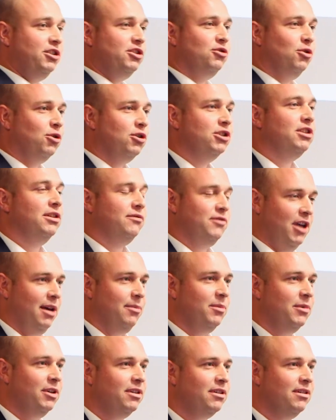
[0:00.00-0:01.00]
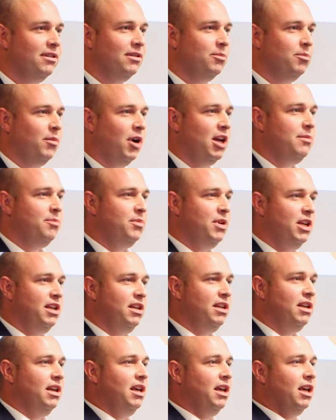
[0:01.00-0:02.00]
source of them might
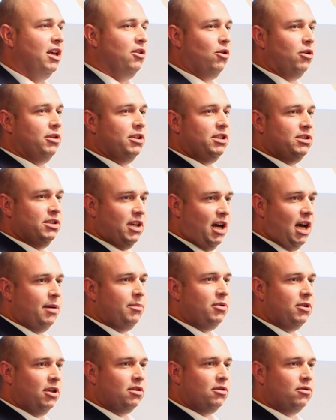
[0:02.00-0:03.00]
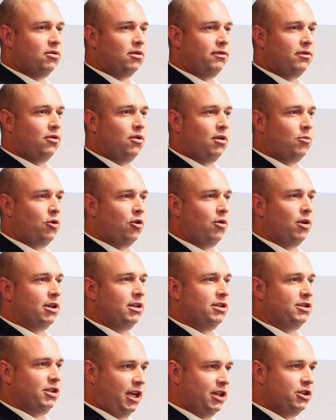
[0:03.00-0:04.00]
be in all these non-political reform
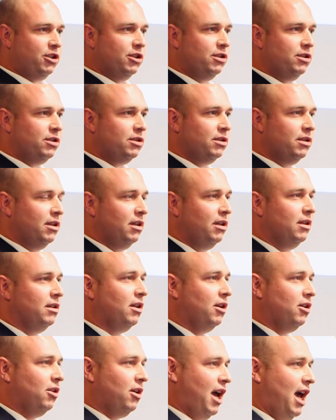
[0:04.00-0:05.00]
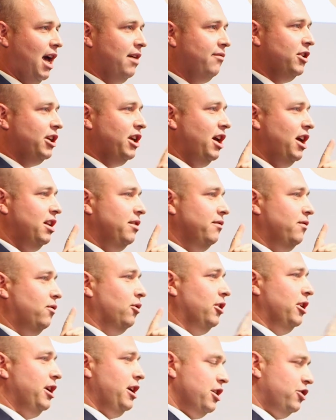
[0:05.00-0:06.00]
organizations that are advocating
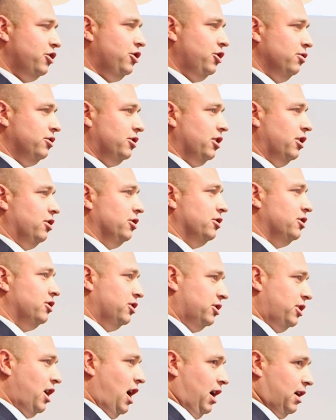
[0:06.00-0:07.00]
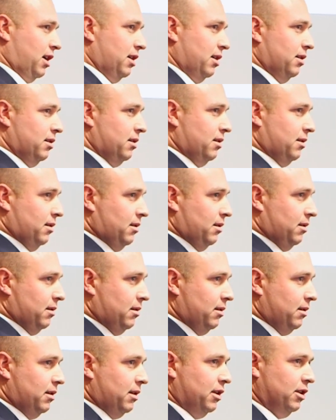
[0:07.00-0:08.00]
for issues that are stuck
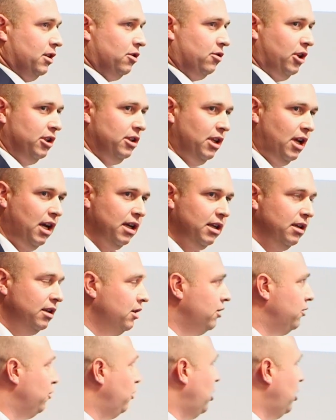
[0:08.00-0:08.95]
in the gridlock in